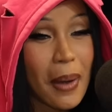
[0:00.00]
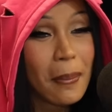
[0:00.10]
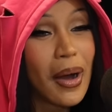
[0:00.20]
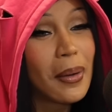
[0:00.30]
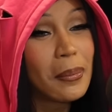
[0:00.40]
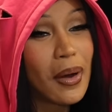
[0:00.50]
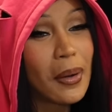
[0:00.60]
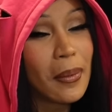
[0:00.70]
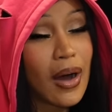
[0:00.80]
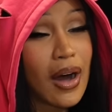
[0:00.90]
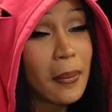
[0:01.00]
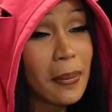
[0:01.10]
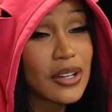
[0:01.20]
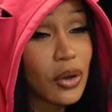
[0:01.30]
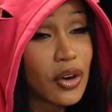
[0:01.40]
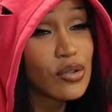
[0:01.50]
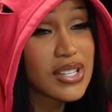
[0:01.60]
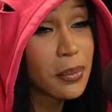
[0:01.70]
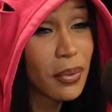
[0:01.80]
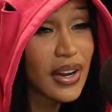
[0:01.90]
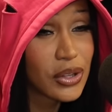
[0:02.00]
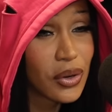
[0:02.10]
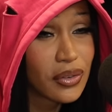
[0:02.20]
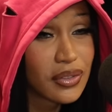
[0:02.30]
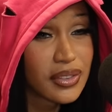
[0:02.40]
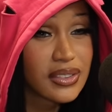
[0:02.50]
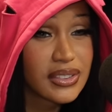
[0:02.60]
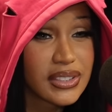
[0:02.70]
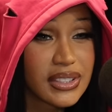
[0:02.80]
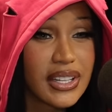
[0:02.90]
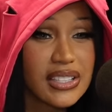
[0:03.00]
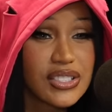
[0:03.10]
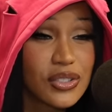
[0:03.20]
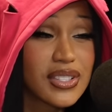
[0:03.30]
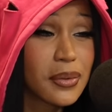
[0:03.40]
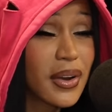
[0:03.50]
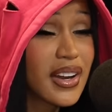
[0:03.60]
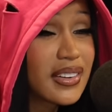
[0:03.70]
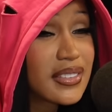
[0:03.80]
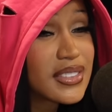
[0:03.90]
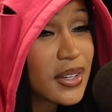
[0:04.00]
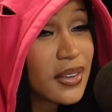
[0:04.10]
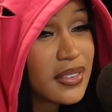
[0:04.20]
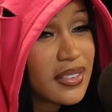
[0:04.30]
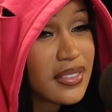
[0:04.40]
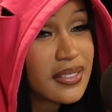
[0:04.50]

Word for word: stuff. But but um, my daughter knows how to pray though. Yeah, yeah, she knows how to pray. Mm-hmm. So English or